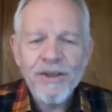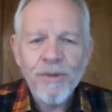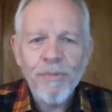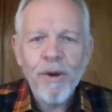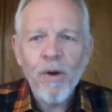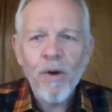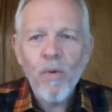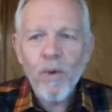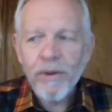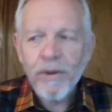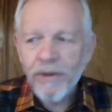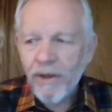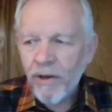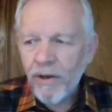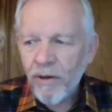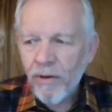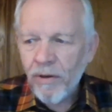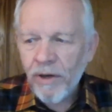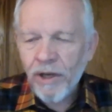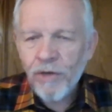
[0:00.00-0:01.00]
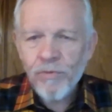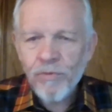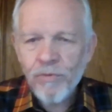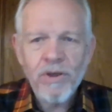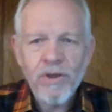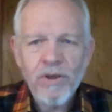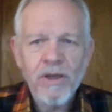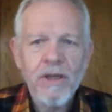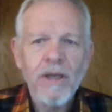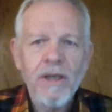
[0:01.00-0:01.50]
about what they're
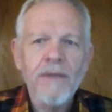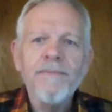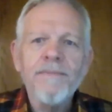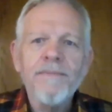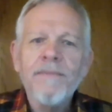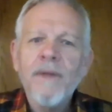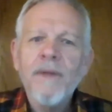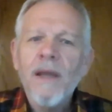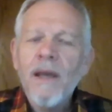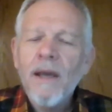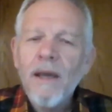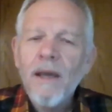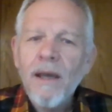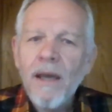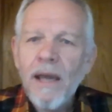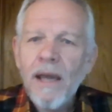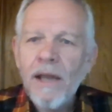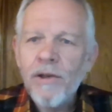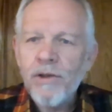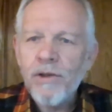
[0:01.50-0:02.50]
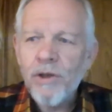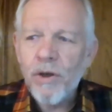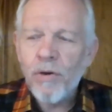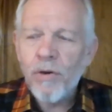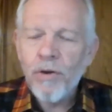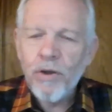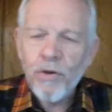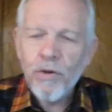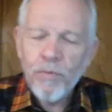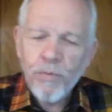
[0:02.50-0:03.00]
interested in, and so
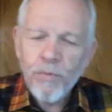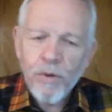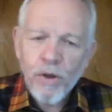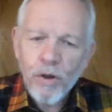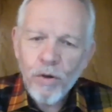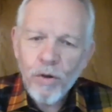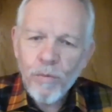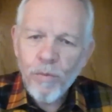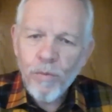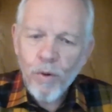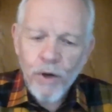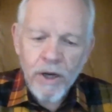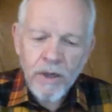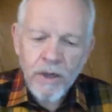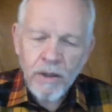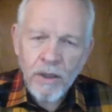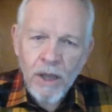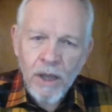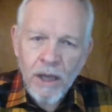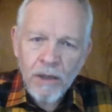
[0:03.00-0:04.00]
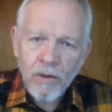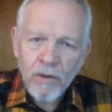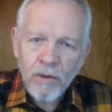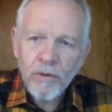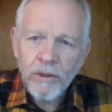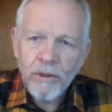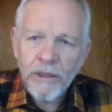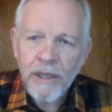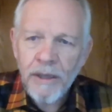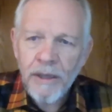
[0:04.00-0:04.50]
you bring not
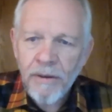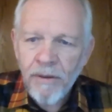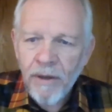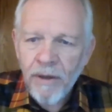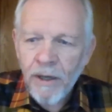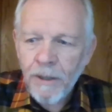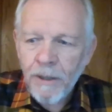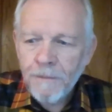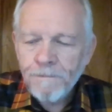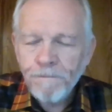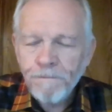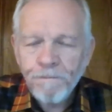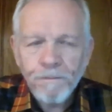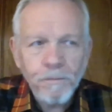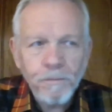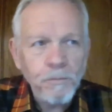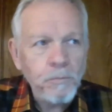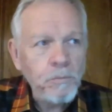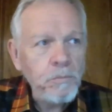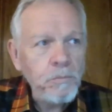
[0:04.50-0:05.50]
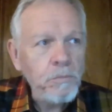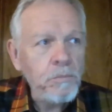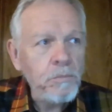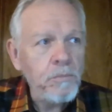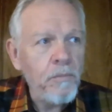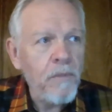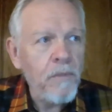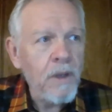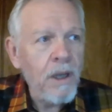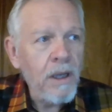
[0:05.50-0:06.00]
only the
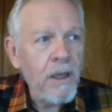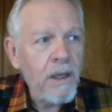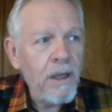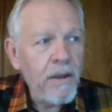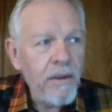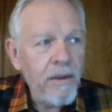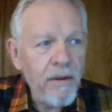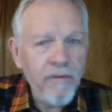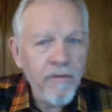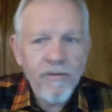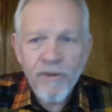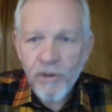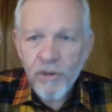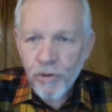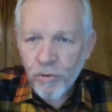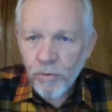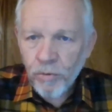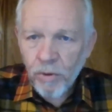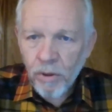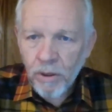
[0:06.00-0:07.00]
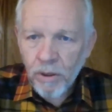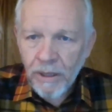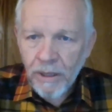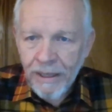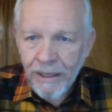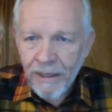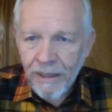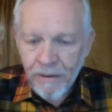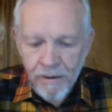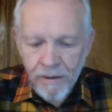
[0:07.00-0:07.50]
visual
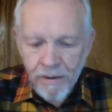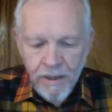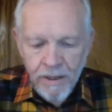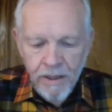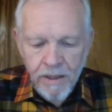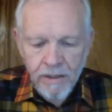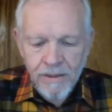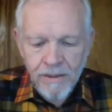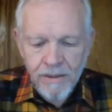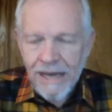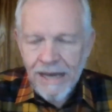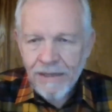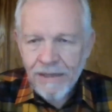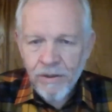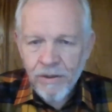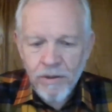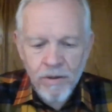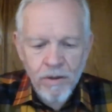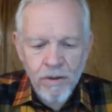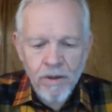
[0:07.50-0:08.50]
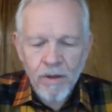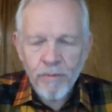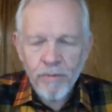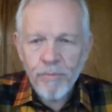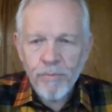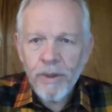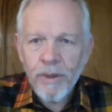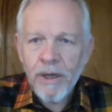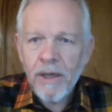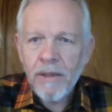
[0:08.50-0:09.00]
and the tactical,
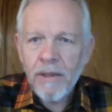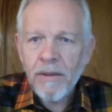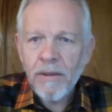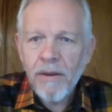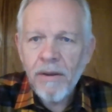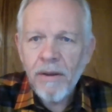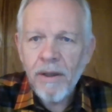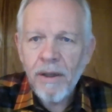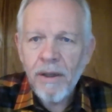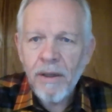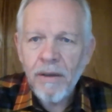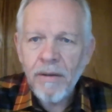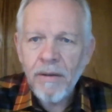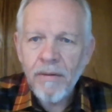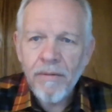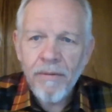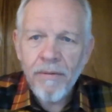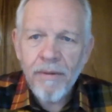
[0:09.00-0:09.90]
but the